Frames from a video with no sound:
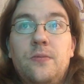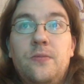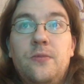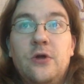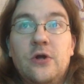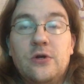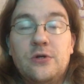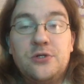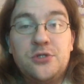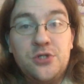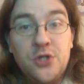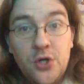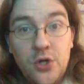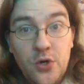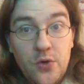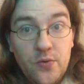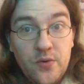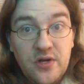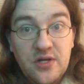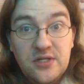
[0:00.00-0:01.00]
There are
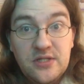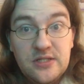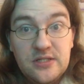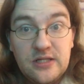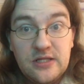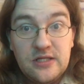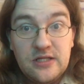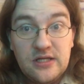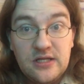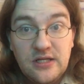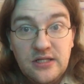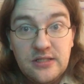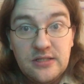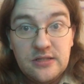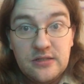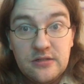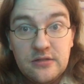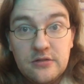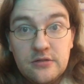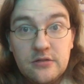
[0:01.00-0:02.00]
2 reasons in
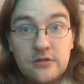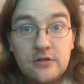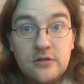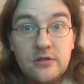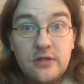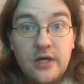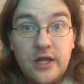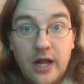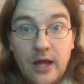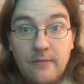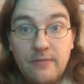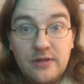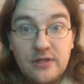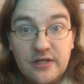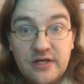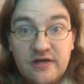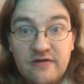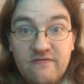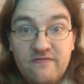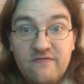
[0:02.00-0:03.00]
this that I
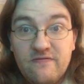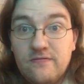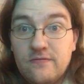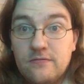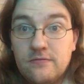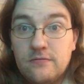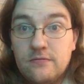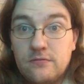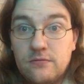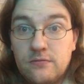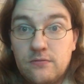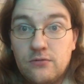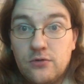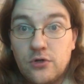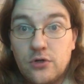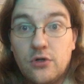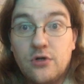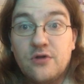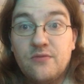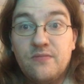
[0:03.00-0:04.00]
believe
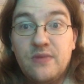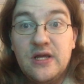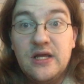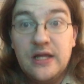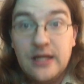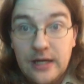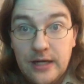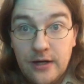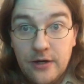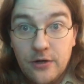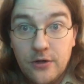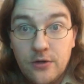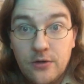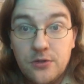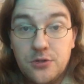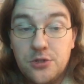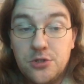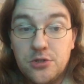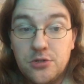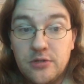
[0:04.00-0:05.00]
we're going to be
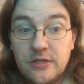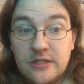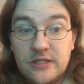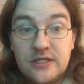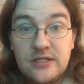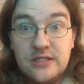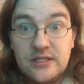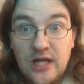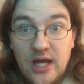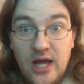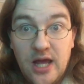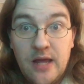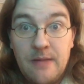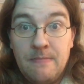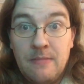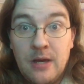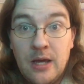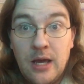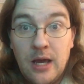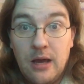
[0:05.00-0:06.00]
here during this
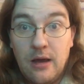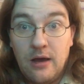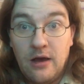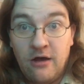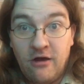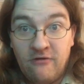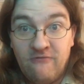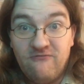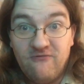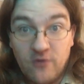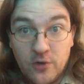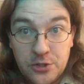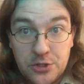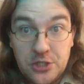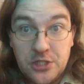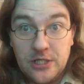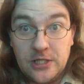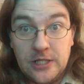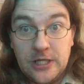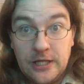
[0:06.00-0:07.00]
time,
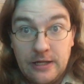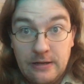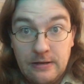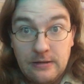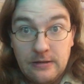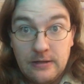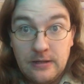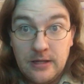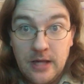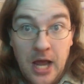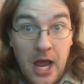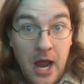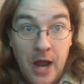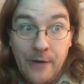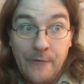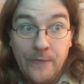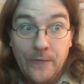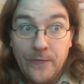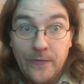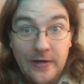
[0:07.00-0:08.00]
unfortunately. I
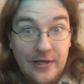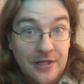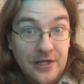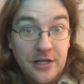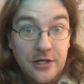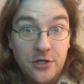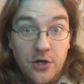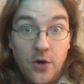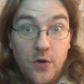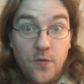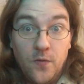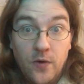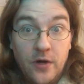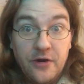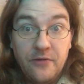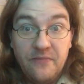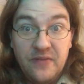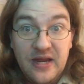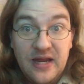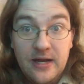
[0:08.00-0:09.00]
really don't
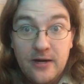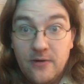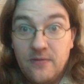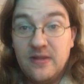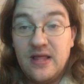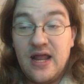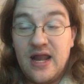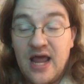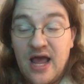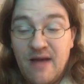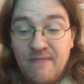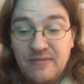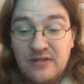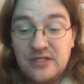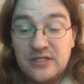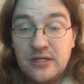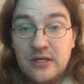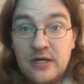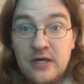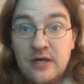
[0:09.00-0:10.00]
want to be here when that
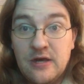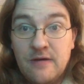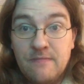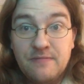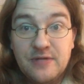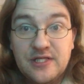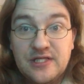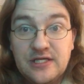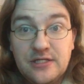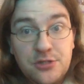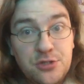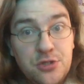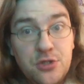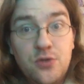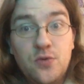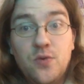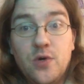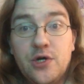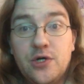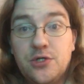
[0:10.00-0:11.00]
happens, but these
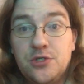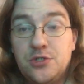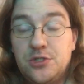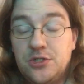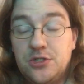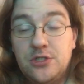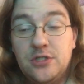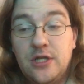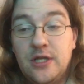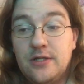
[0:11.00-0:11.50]
2 words,